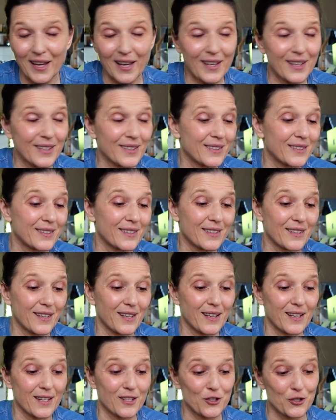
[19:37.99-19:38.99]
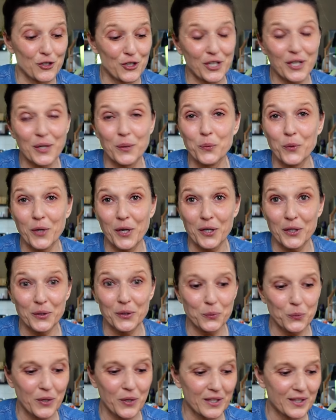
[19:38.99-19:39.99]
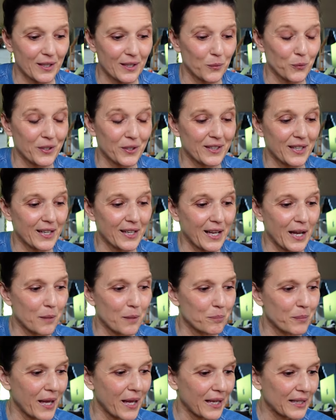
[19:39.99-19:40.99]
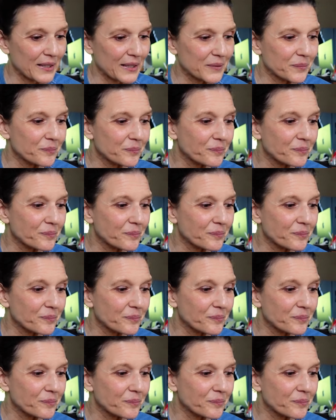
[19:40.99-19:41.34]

and she can wear it when they come back.